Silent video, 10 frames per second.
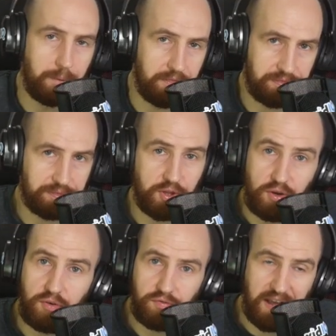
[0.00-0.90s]
But
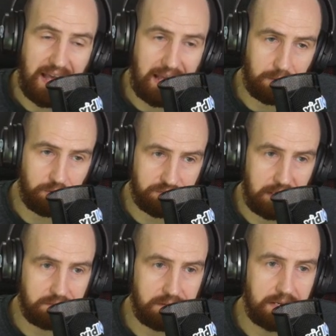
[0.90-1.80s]
you You've had what
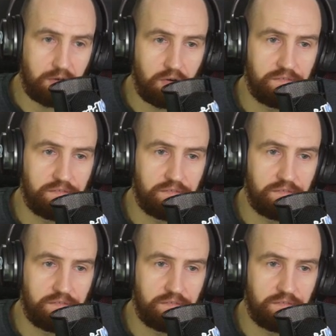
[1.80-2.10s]
sounds like your